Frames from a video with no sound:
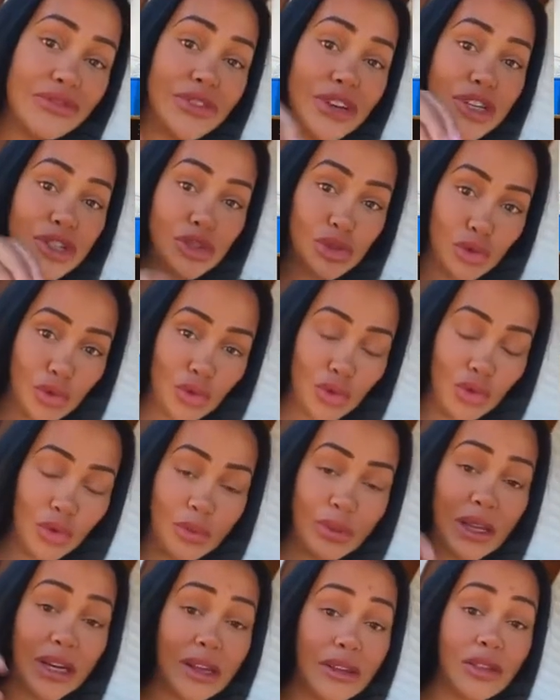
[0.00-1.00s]
school,
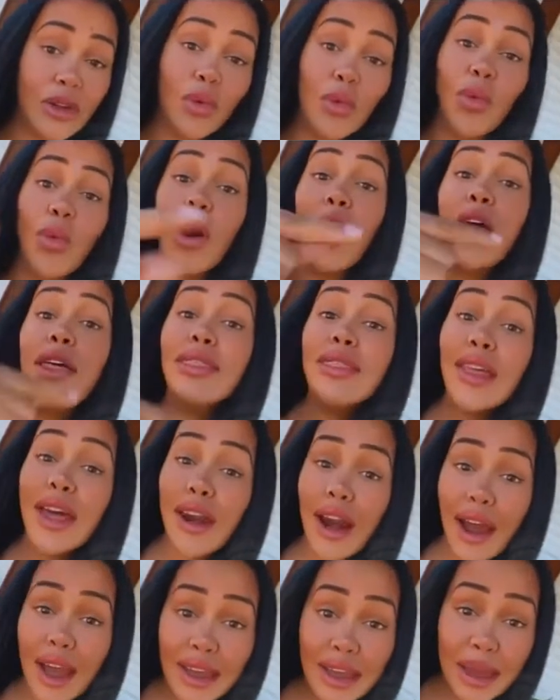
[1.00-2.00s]
meaning the one that
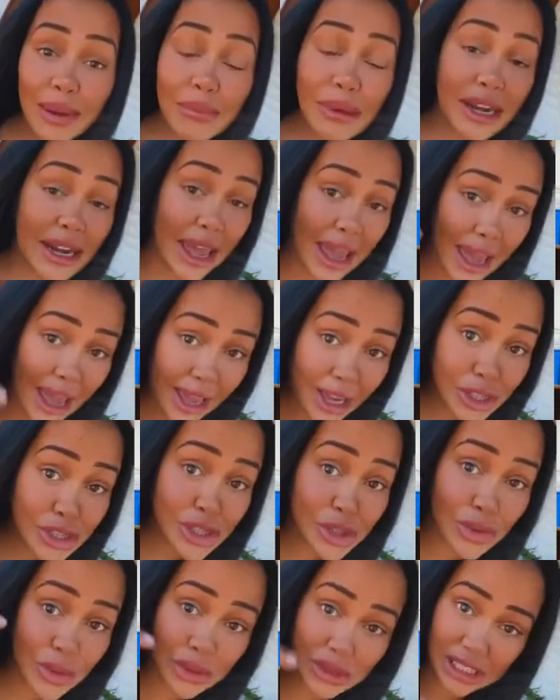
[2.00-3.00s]
I am an
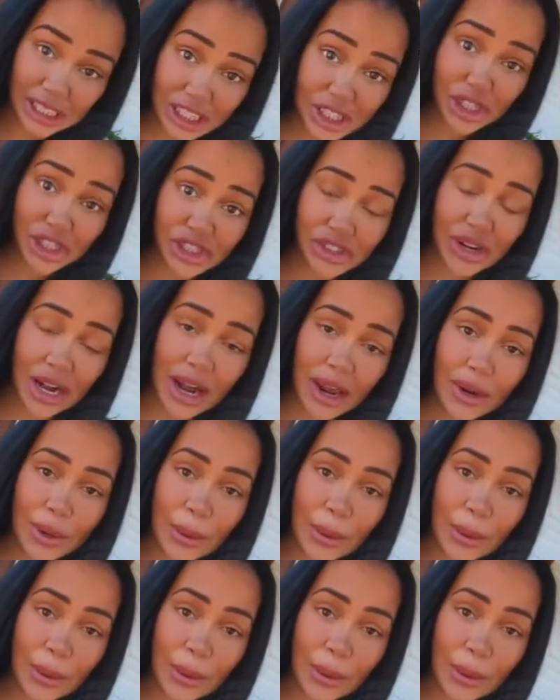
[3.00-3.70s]
actual teacher at,